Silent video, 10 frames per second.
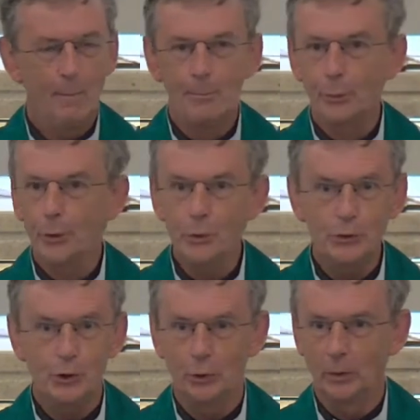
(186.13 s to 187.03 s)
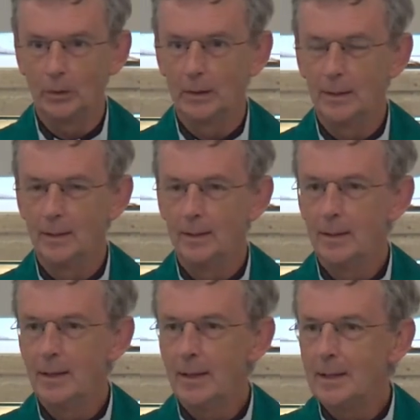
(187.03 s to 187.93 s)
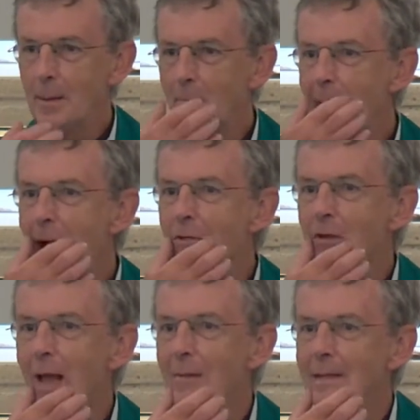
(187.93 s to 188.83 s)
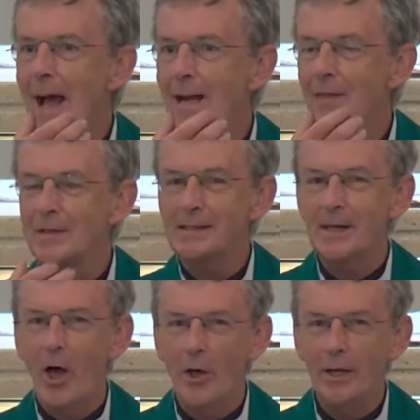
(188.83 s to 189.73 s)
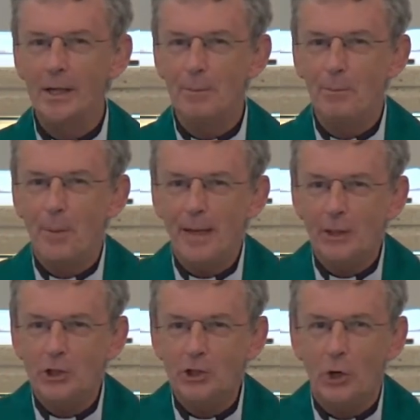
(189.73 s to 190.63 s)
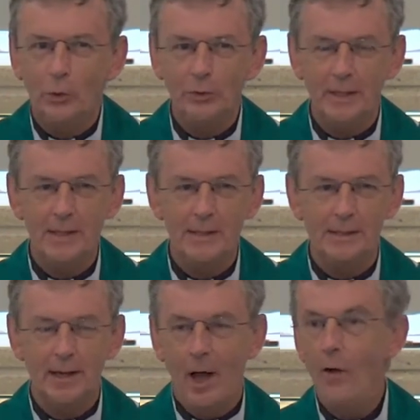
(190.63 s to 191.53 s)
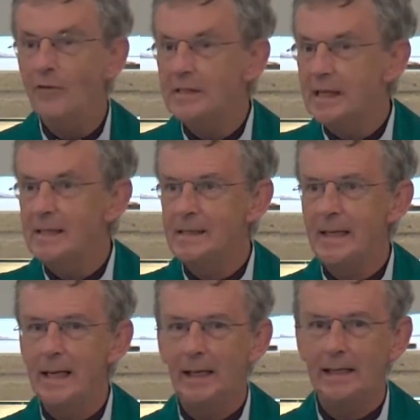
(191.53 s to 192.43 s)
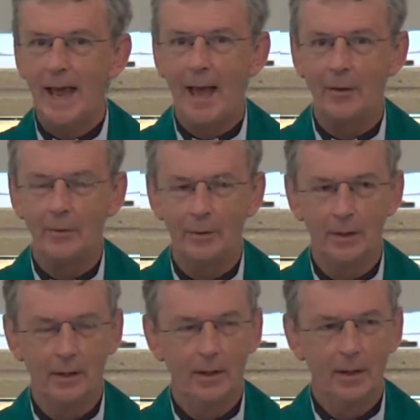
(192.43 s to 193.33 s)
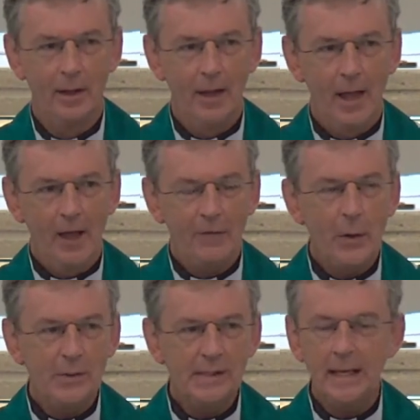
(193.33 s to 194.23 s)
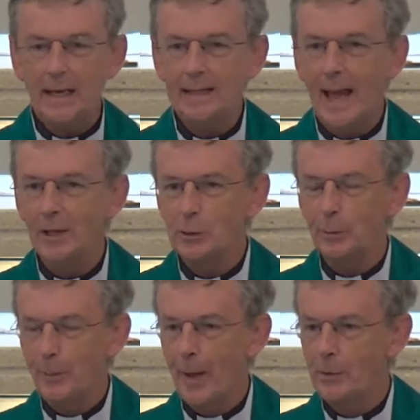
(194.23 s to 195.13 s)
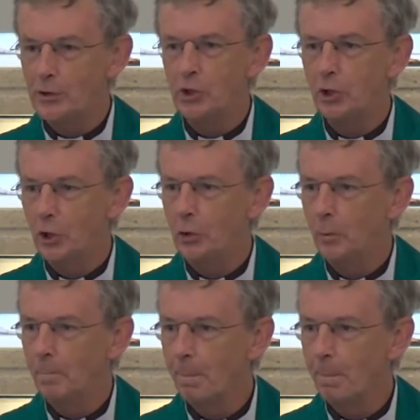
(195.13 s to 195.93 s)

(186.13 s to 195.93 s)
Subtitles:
brutal. The mouth came down at the side, big shoulders. Obviously, he's kneeling down. If he was kneeling down to propose to you,